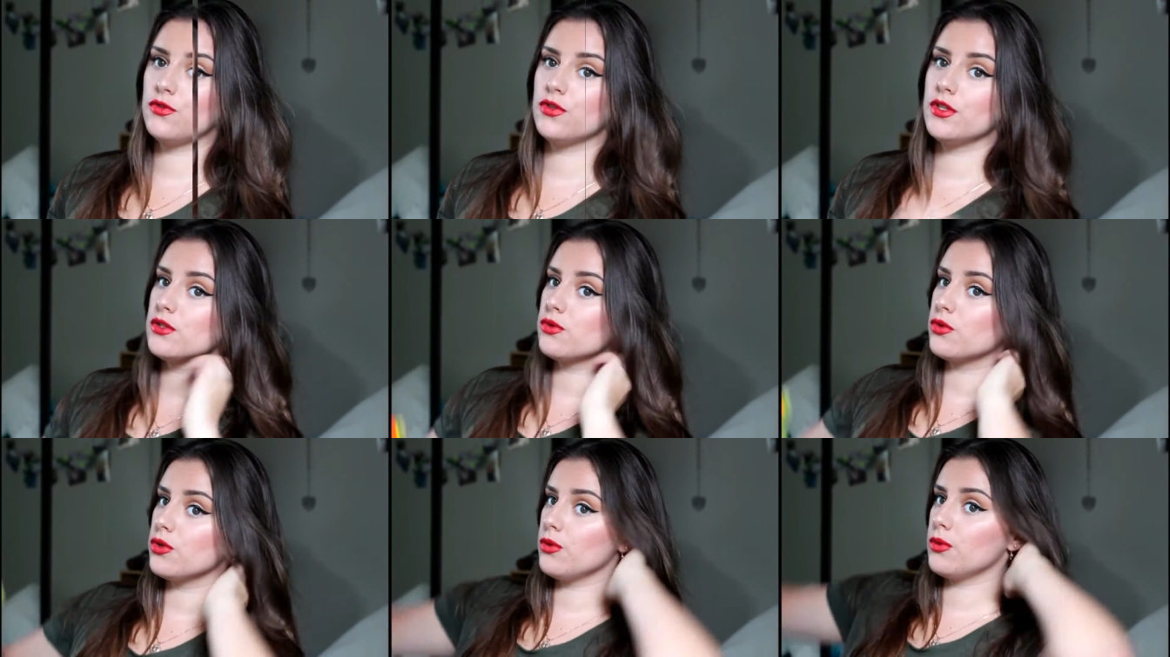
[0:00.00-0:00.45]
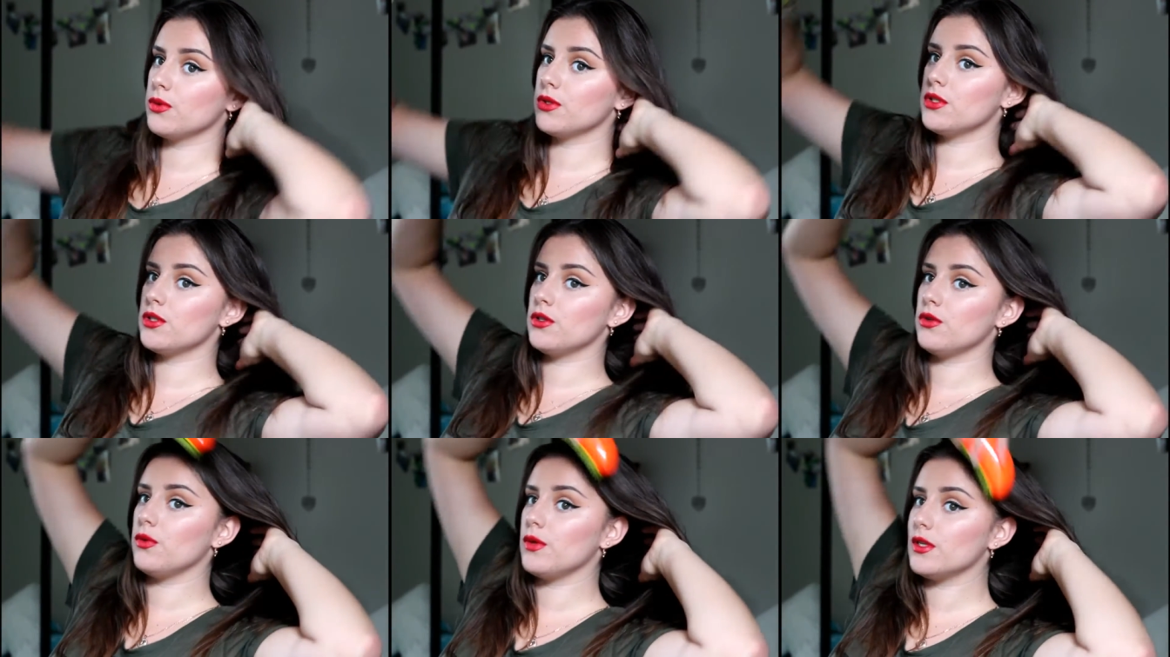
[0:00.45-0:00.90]
That's all you want
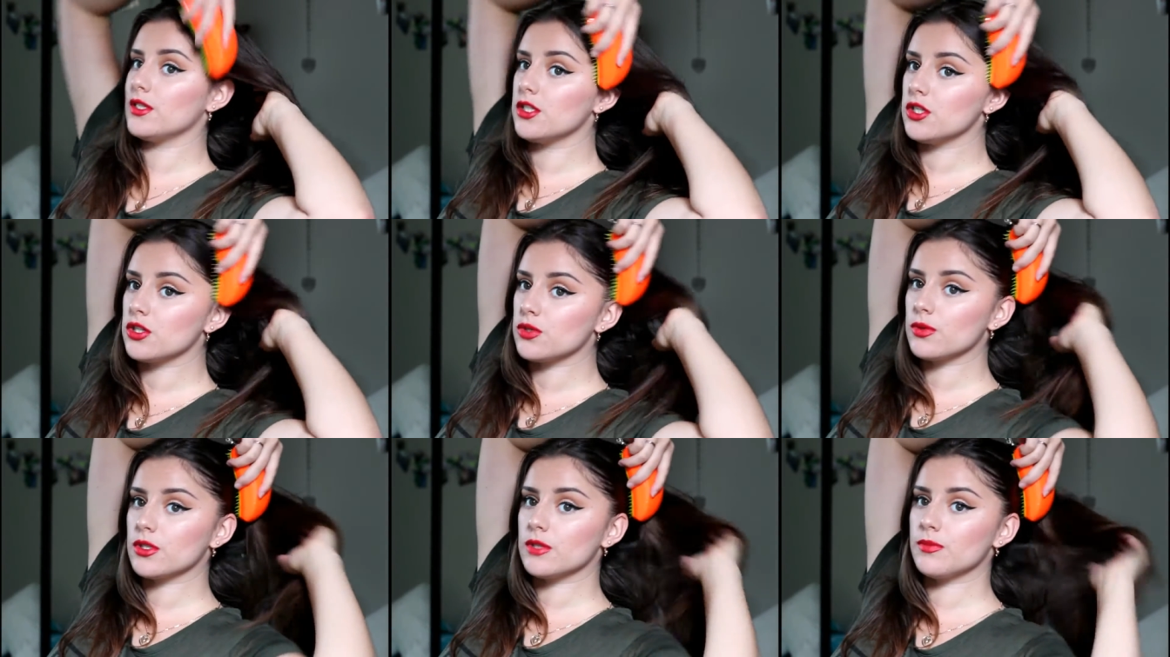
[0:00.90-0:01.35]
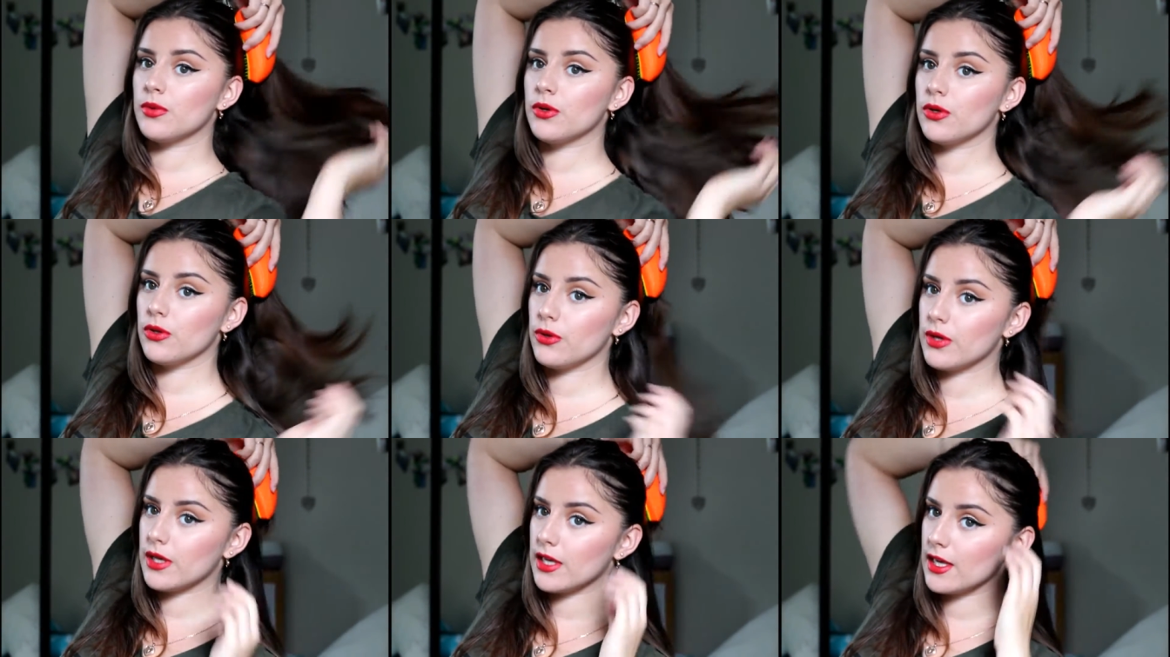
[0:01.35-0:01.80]
to do is you just want to
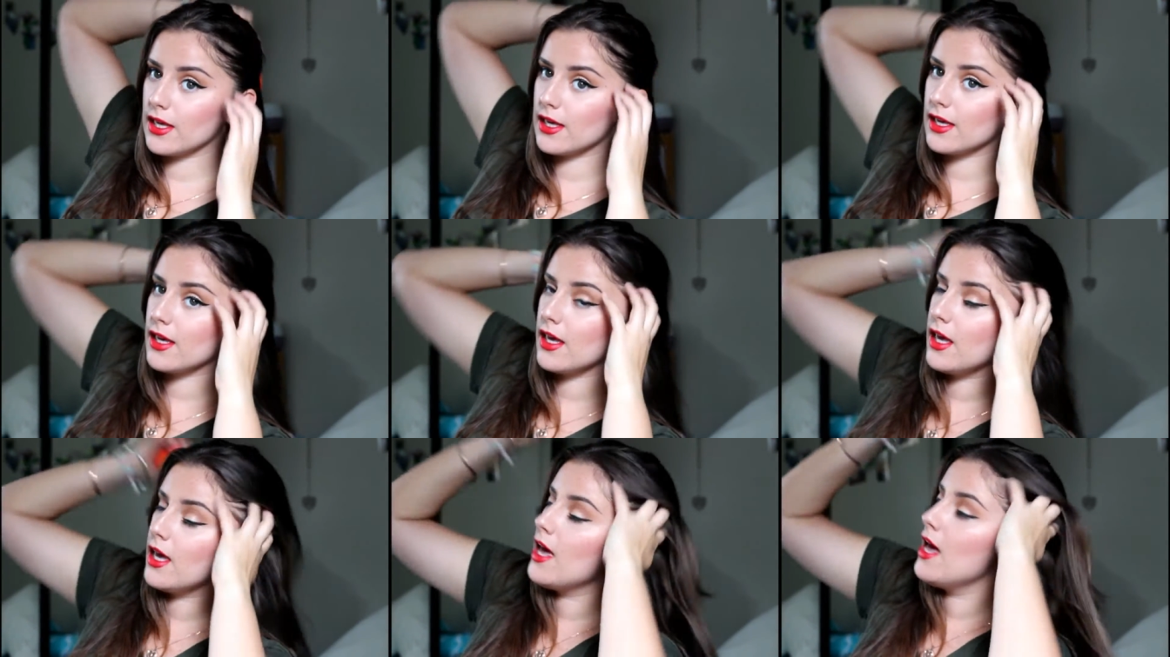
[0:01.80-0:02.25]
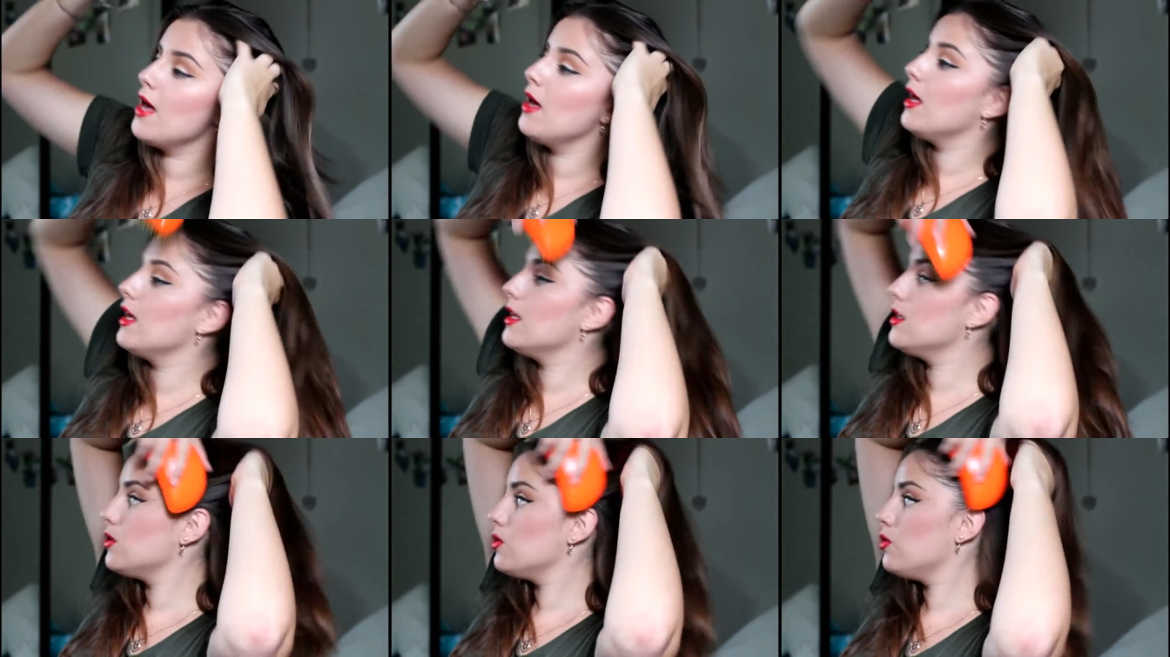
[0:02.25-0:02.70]
put your hair
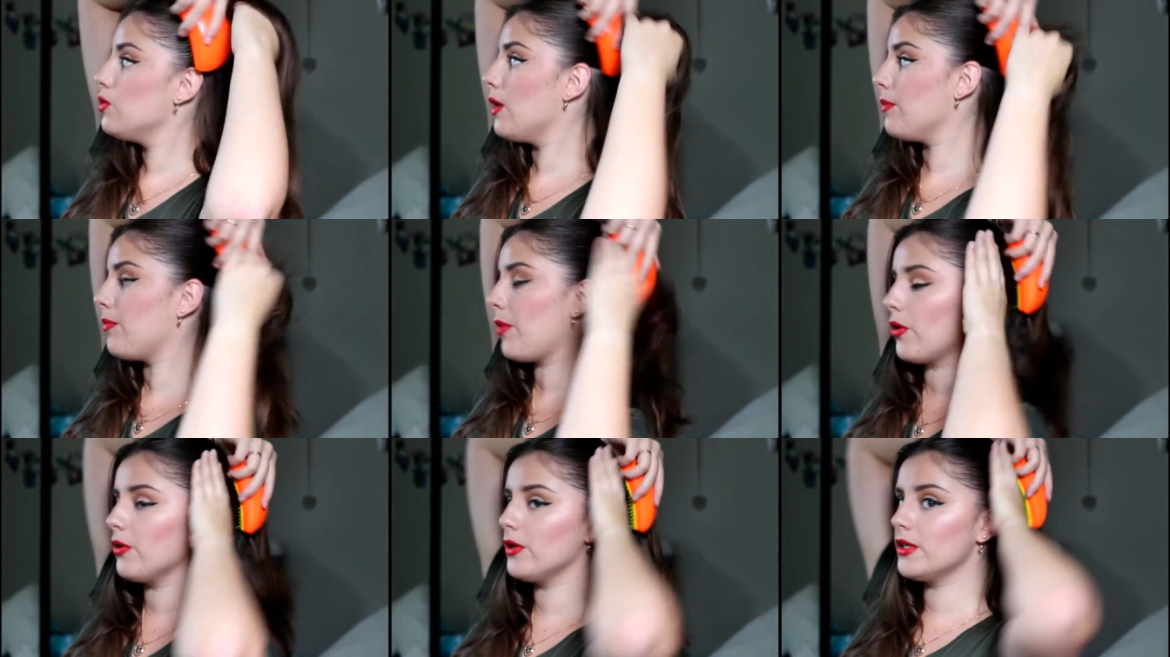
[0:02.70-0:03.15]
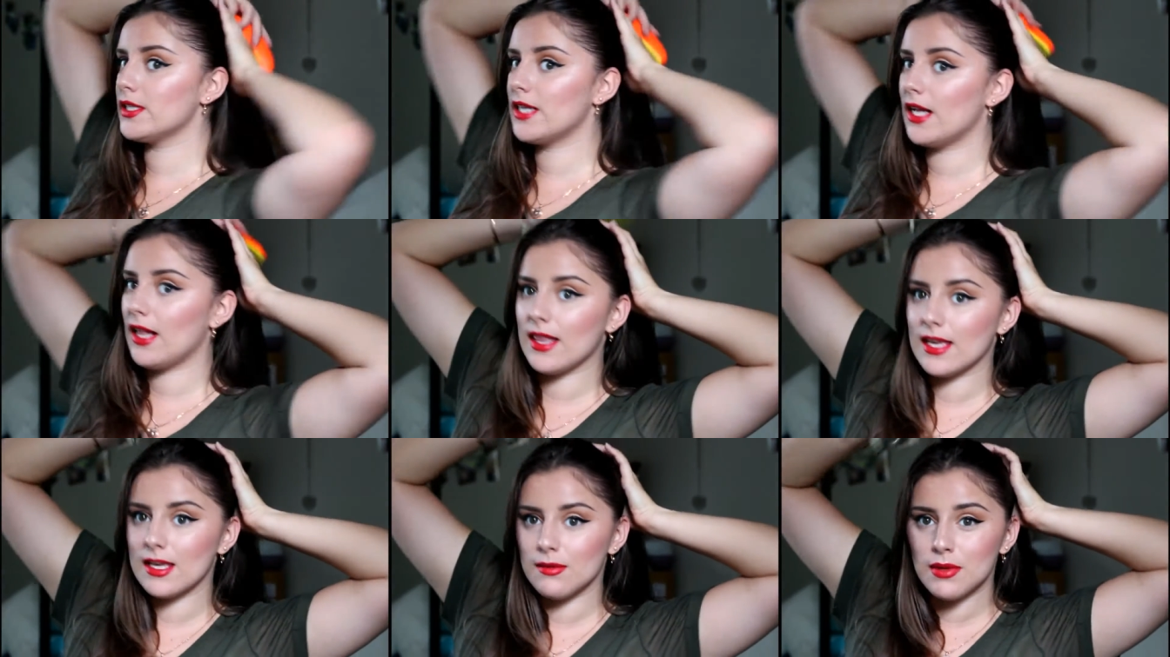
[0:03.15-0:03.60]
into a
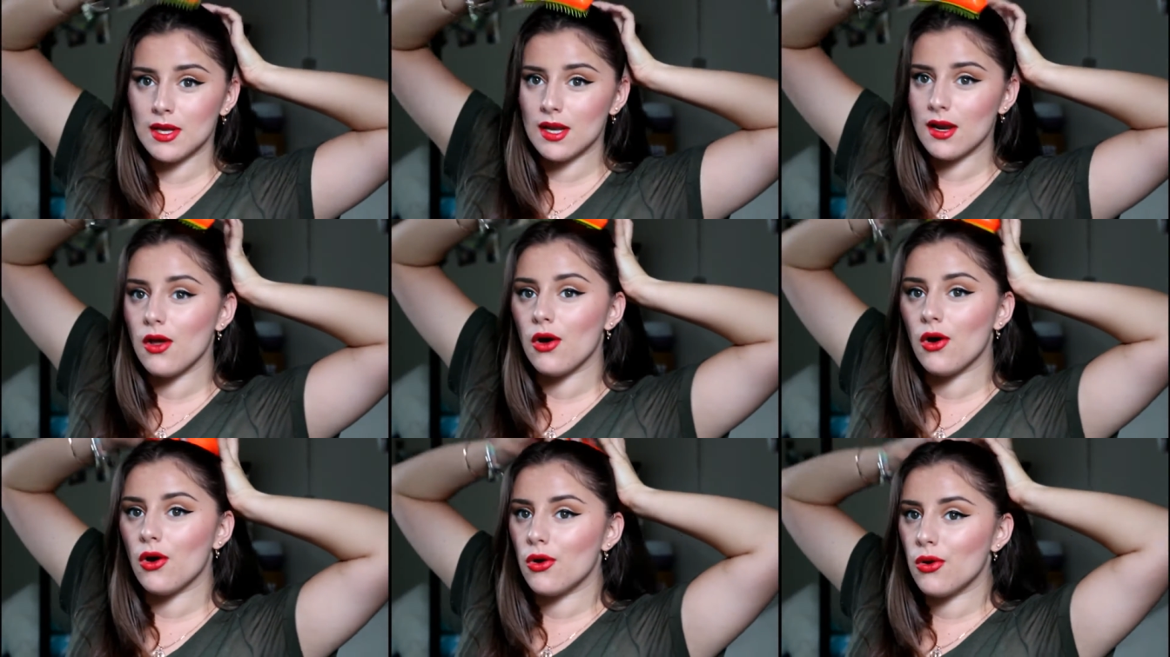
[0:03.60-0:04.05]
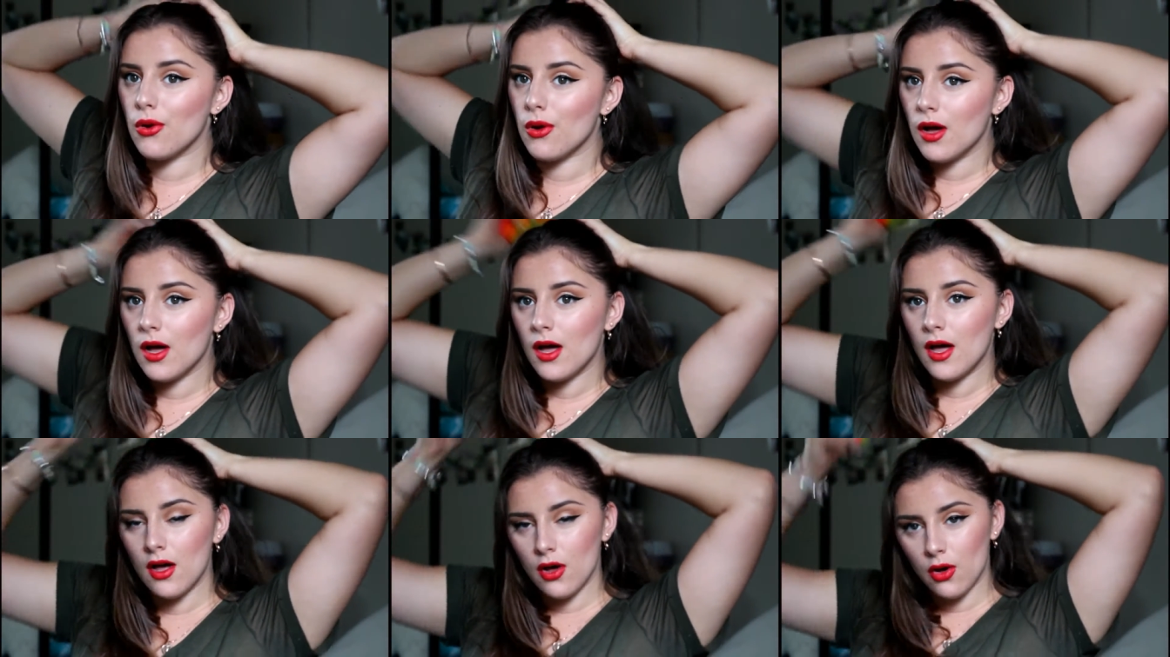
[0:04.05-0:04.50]
ponytail. It can be a low
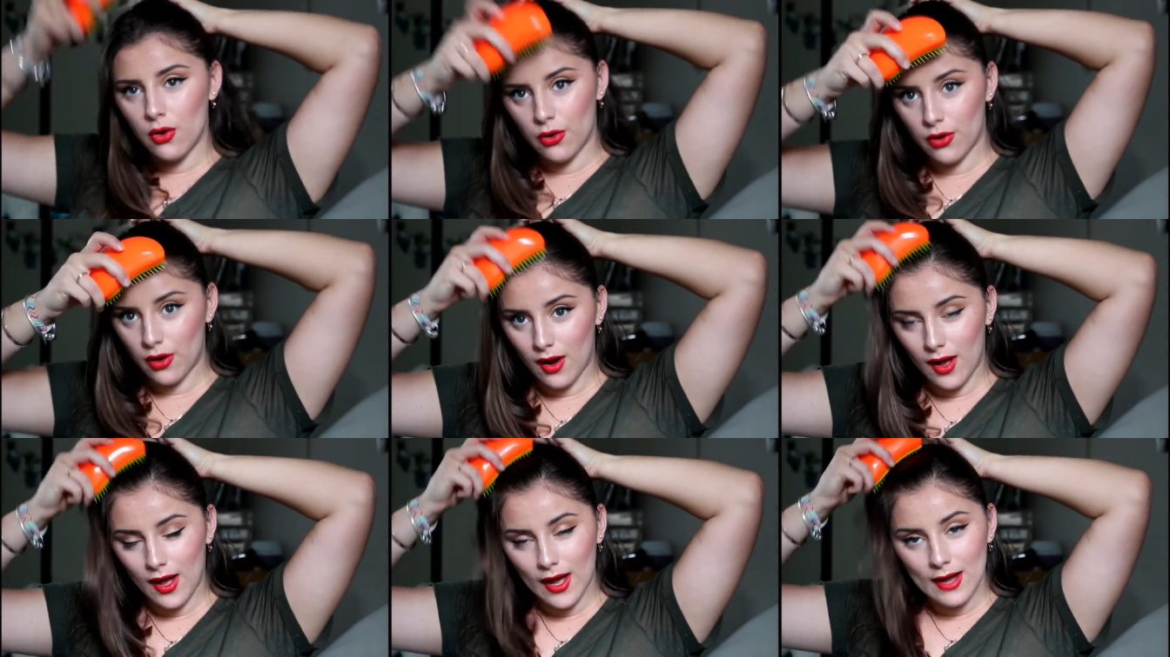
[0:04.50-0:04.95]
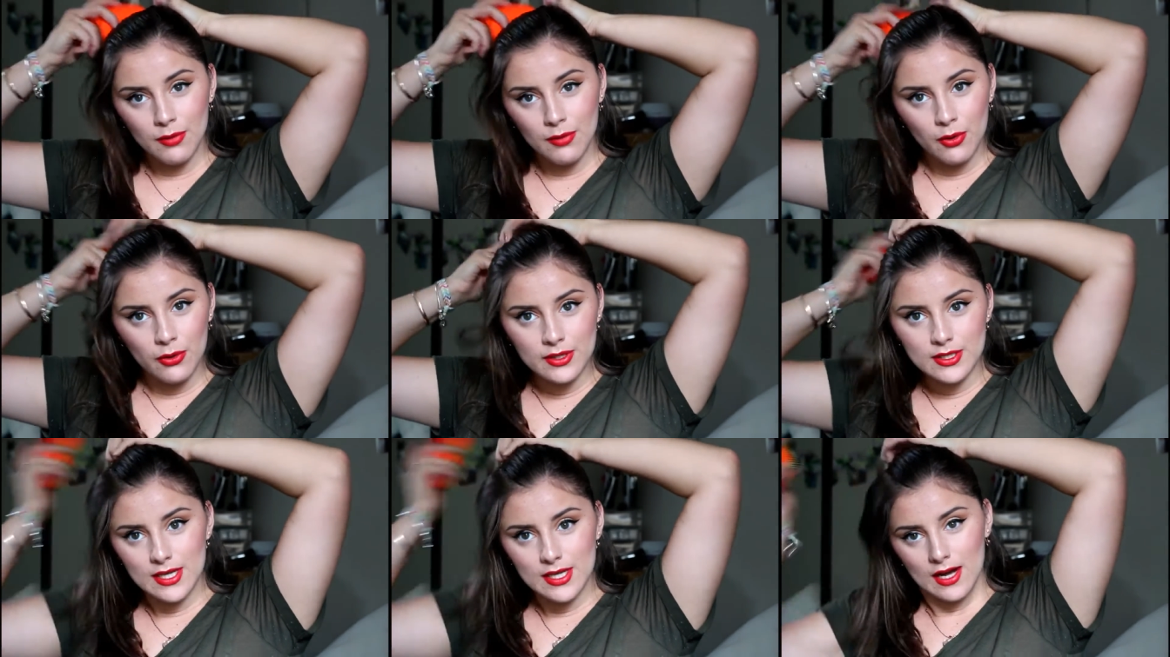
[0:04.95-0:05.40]
or a high
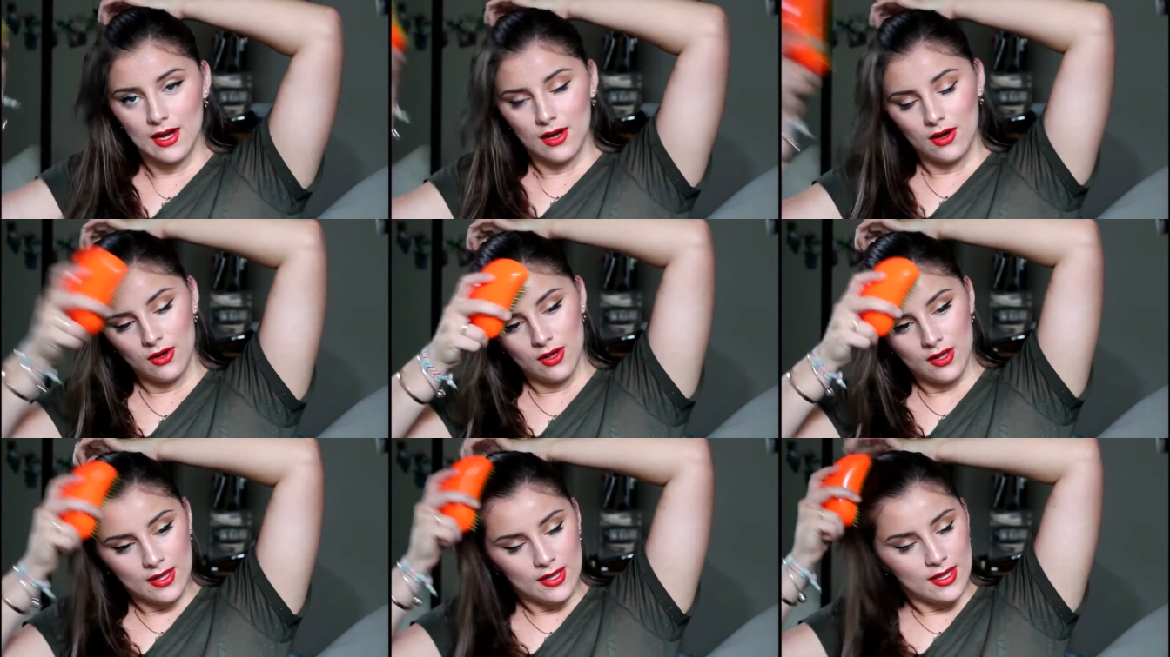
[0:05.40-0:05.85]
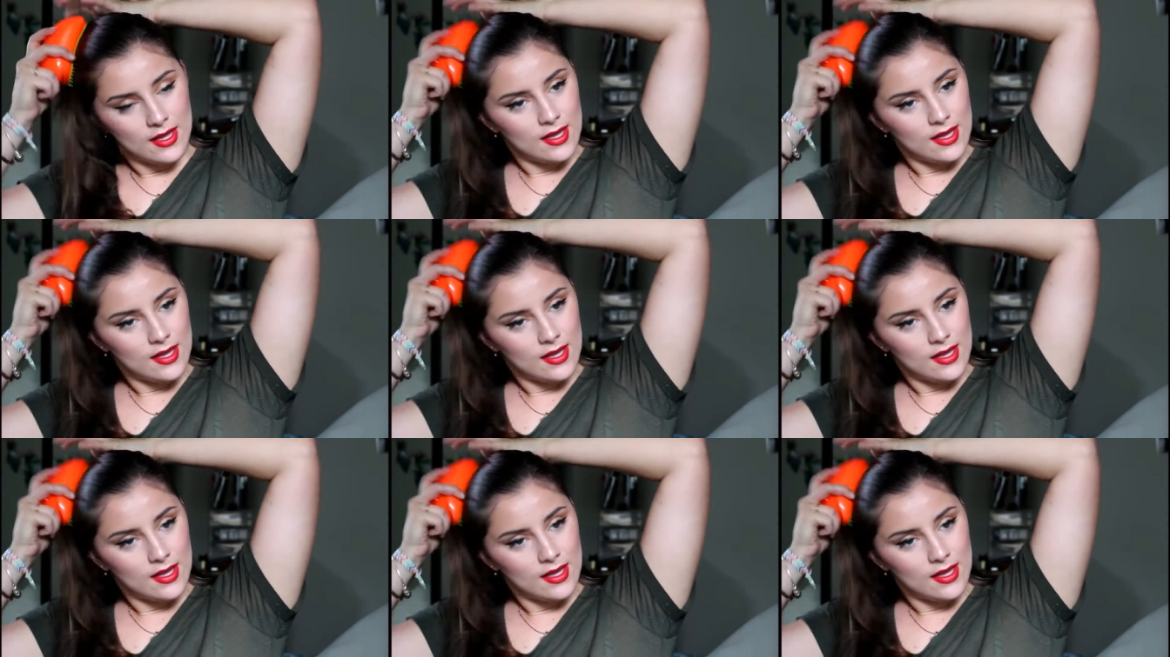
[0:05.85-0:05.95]
ponytail.